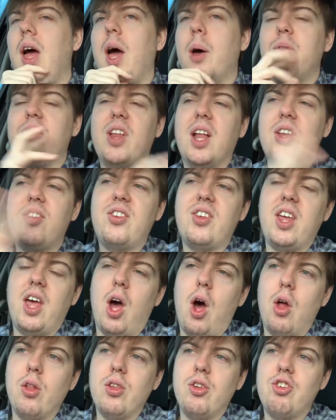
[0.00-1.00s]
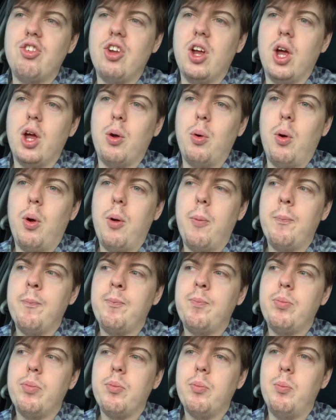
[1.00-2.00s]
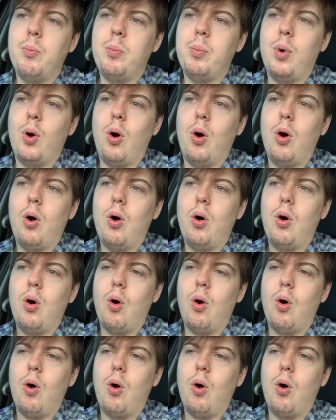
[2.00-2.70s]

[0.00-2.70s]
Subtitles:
I was glad to see her on the show, but